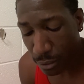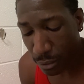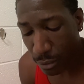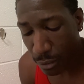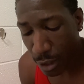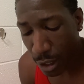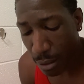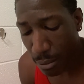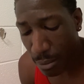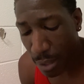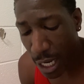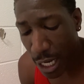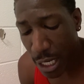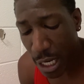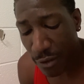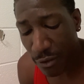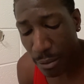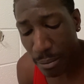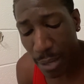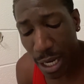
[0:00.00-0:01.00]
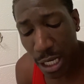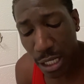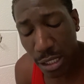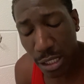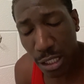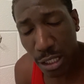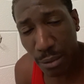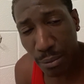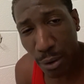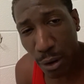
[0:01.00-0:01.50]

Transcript: But I never made it to the